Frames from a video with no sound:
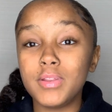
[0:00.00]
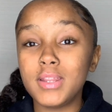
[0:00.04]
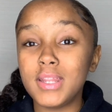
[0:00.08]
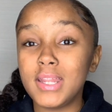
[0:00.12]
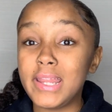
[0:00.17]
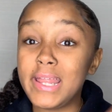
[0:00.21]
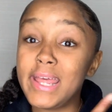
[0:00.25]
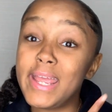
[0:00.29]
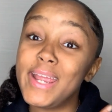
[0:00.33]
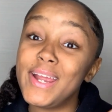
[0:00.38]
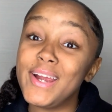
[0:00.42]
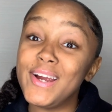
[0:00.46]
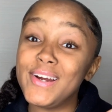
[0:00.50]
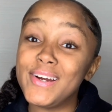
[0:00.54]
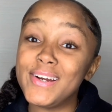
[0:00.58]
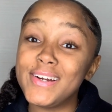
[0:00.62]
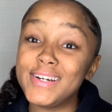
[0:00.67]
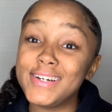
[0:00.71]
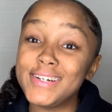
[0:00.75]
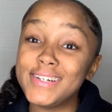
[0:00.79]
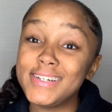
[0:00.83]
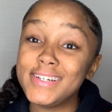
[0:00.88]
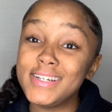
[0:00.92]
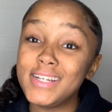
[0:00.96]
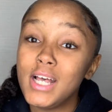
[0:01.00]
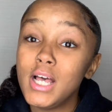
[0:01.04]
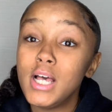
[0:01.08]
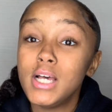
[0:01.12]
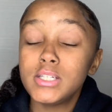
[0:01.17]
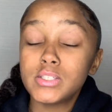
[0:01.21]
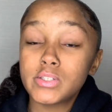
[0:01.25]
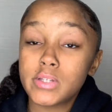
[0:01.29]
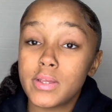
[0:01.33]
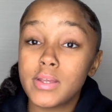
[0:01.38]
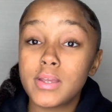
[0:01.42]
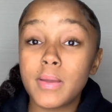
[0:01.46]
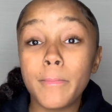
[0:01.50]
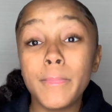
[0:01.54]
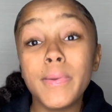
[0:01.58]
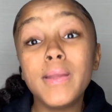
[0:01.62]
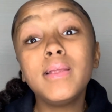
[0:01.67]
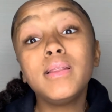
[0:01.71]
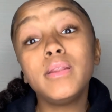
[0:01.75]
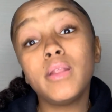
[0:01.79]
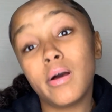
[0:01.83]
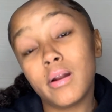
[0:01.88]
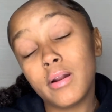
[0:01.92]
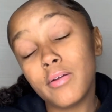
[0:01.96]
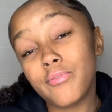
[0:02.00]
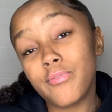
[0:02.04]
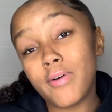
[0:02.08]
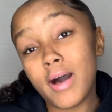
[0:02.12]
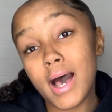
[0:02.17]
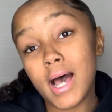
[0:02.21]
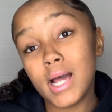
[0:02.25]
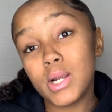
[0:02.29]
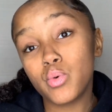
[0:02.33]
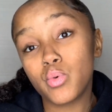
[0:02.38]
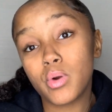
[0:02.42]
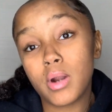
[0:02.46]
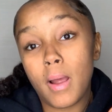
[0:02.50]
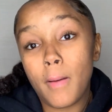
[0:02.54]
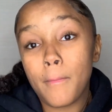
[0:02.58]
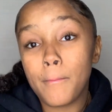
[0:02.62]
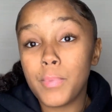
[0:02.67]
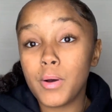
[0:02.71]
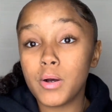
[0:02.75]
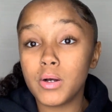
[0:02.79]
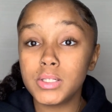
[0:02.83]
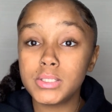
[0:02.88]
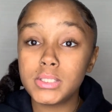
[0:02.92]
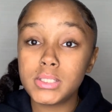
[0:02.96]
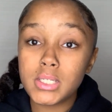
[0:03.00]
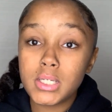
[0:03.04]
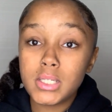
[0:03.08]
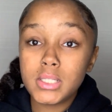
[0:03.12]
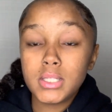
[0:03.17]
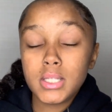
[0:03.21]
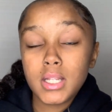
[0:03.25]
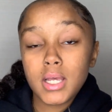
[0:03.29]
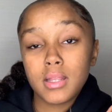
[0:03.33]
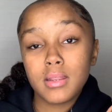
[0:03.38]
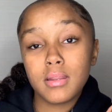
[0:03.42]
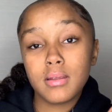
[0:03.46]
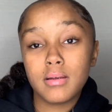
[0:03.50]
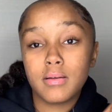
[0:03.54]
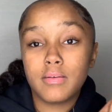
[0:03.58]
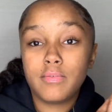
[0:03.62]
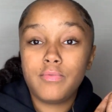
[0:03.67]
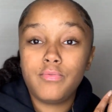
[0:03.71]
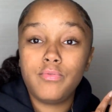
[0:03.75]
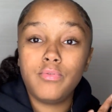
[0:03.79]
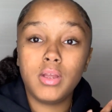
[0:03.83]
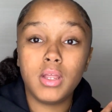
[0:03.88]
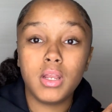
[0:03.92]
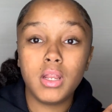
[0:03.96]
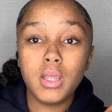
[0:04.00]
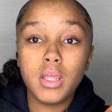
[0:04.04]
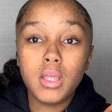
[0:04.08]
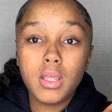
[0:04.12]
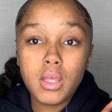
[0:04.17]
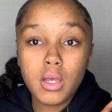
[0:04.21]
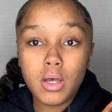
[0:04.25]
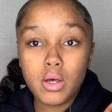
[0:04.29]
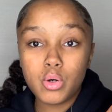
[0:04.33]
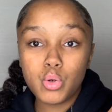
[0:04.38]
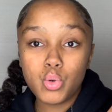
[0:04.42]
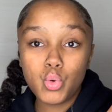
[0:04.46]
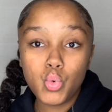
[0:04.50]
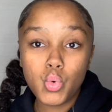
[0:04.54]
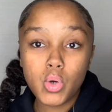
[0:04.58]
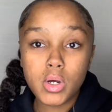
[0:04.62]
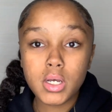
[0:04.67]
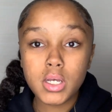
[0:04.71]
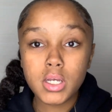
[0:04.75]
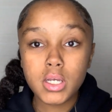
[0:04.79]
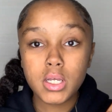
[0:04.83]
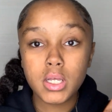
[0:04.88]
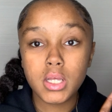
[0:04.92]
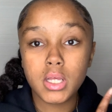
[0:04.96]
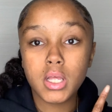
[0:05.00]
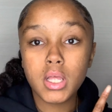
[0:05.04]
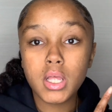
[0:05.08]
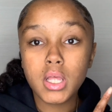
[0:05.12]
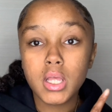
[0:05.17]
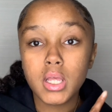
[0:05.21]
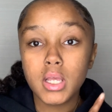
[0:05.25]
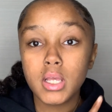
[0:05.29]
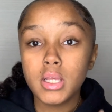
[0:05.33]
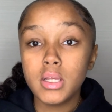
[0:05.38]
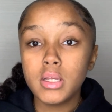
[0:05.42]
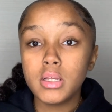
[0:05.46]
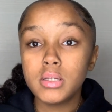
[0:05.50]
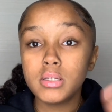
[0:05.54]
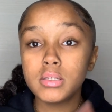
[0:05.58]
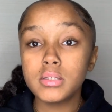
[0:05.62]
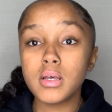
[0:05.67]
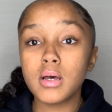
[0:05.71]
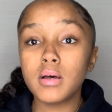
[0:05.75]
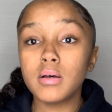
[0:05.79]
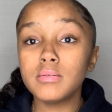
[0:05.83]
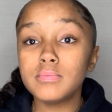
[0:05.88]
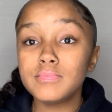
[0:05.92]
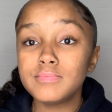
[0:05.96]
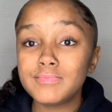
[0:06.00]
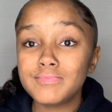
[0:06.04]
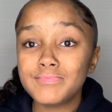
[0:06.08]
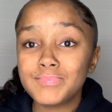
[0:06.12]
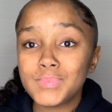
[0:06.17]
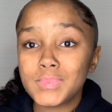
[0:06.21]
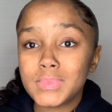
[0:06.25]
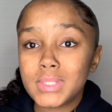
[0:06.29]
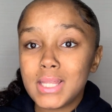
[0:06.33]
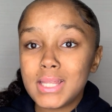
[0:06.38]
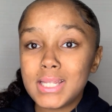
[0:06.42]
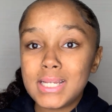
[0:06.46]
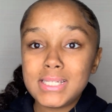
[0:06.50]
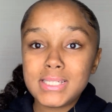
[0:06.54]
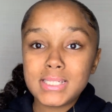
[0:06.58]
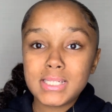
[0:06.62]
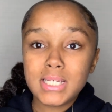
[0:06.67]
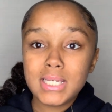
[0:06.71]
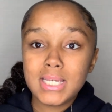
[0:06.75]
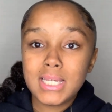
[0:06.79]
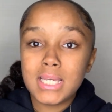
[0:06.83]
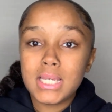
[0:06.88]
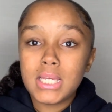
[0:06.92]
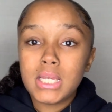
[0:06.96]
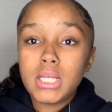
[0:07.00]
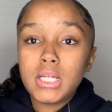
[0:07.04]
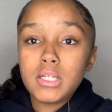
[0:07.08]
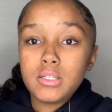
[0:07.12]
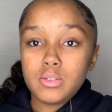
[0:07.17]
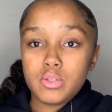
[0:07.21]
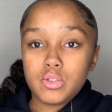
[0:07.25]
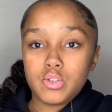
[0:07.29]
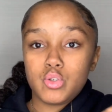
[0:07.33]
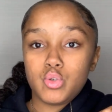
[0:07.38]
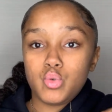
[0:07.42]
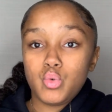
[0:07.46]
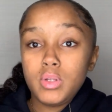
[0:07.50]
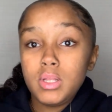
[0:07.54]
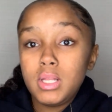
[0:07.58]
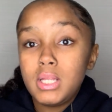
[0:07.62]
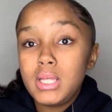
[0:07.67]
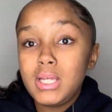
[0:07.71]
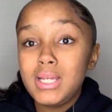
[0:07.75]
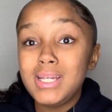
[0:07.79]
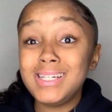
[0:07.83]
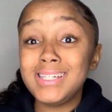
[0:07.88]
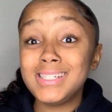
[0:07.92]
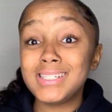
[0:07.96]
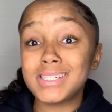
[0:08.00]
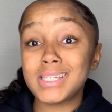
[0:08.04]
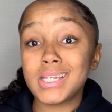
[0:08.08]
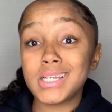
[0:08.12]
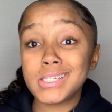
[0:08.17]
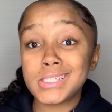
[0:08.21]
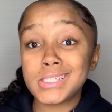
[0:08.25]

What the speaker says: there so you can be notified when I post another video. So let's get into these